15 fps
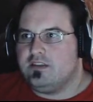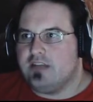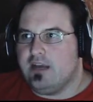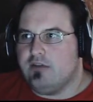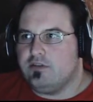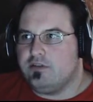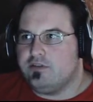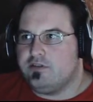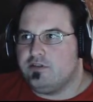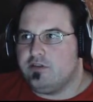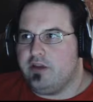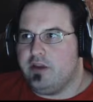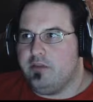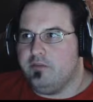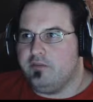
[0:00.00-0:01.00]
The sounds of
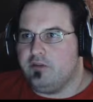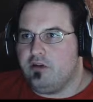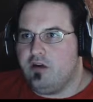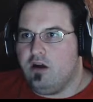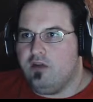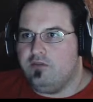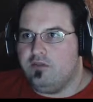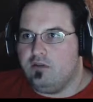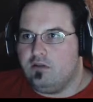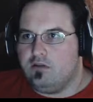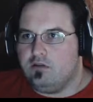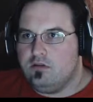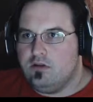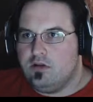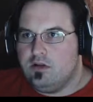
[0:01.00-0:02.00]
screams are awful.
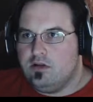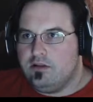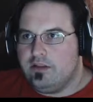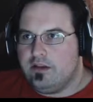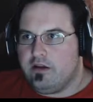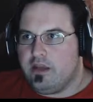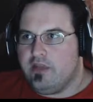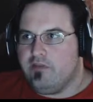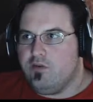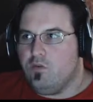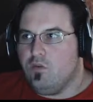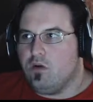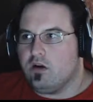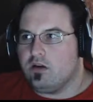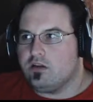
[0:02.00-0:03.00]
They're
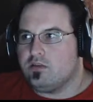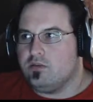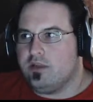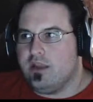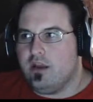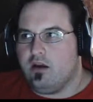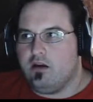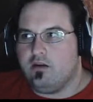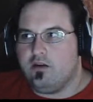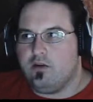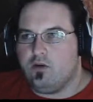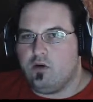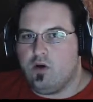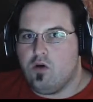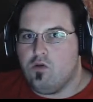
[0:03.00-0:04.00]
even worse when they are
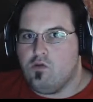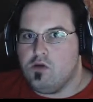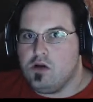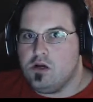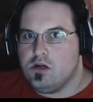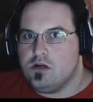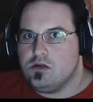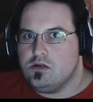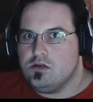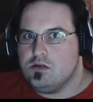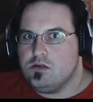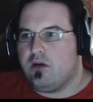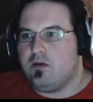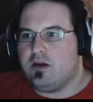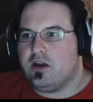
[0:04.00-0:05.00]
your own.
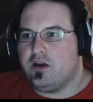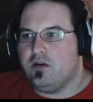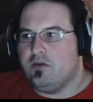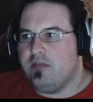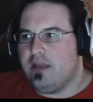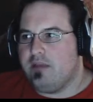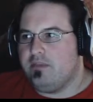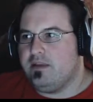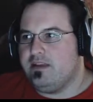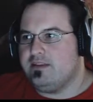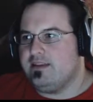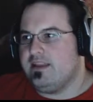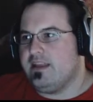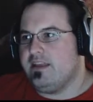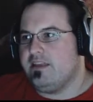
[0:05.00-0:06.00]
I don't want to go in that
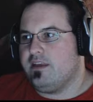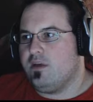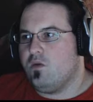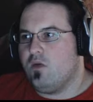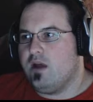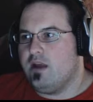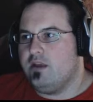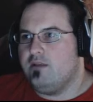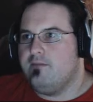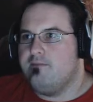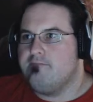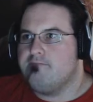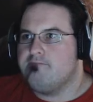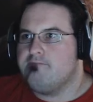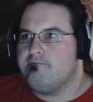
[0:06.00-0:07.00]
place that thing went.
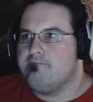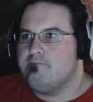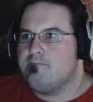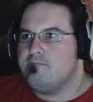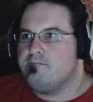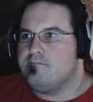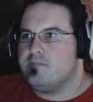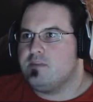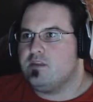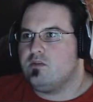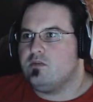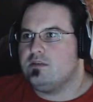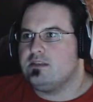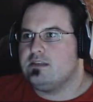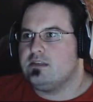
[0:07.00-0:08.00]

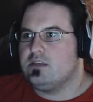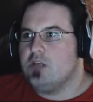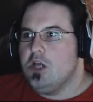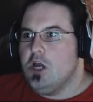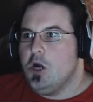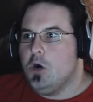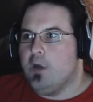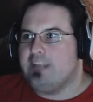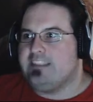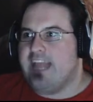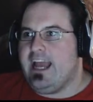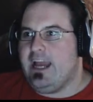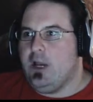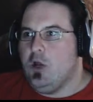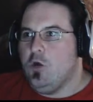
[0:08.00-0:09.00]
What's this?
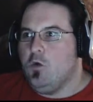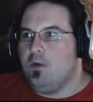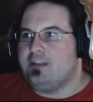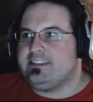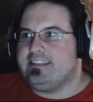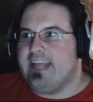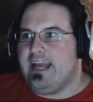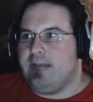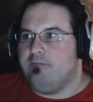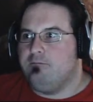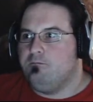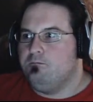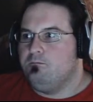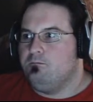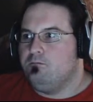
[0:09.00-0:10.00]
What's that? What's that?
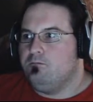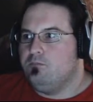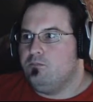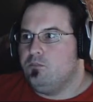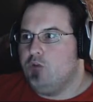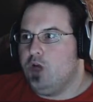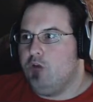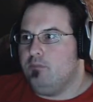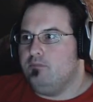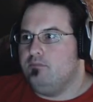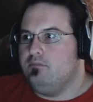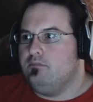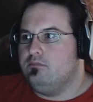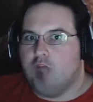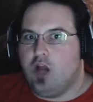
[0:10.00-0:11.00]
Nope.
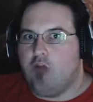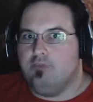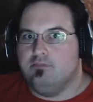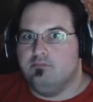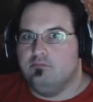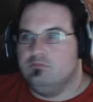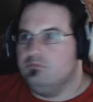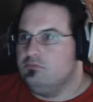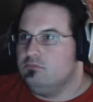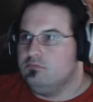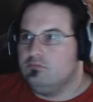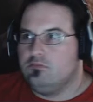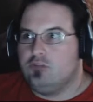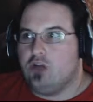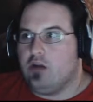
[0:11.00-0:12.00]
Nope.
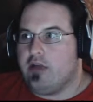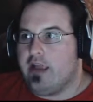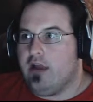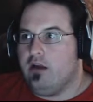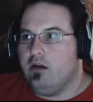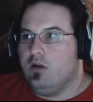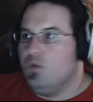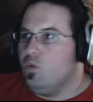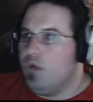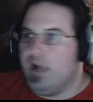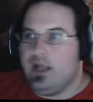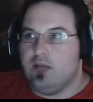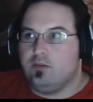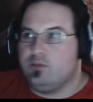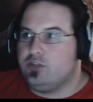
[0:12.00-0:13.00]
Don't care.
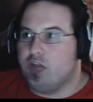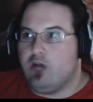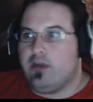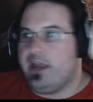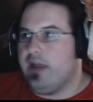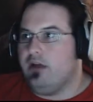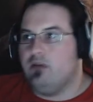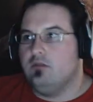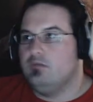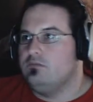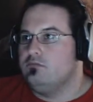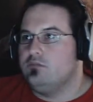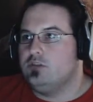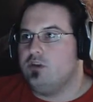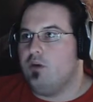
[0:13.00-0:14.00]
What? Don't care.
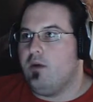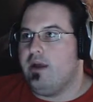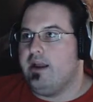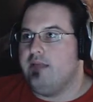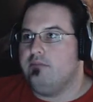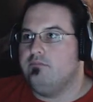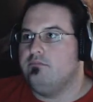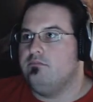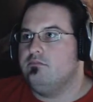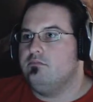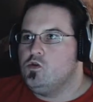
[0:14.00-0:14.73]
Don't want it.